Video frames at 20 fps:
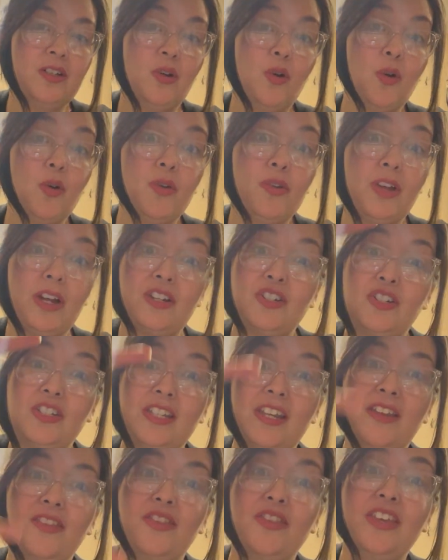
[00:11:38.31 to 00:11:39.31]
or I should
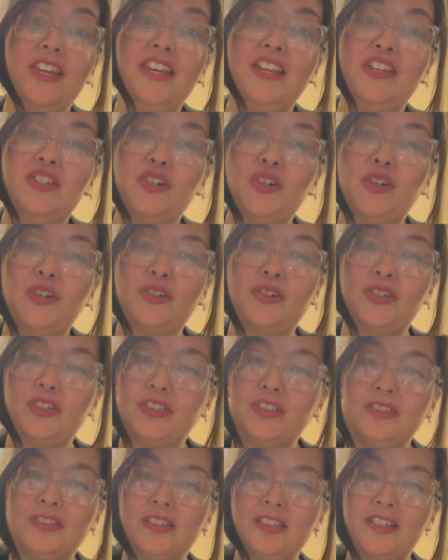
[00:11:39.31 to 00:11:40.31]
say the
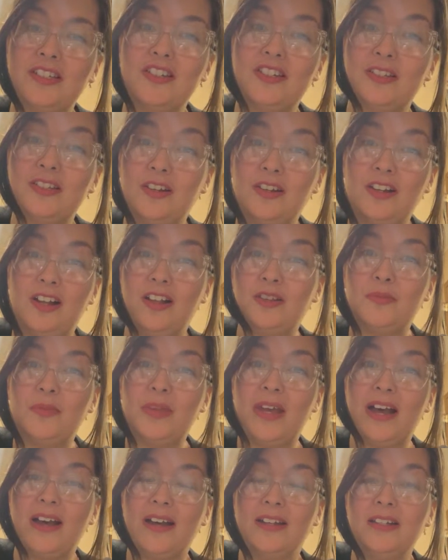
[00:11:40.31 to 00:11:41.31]
eternal, let's just call him
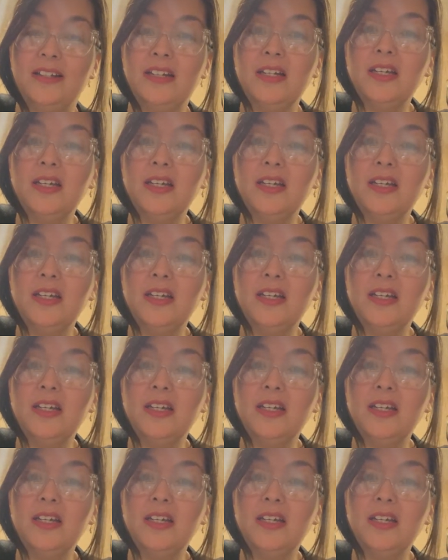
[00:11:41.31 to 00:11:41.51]
that,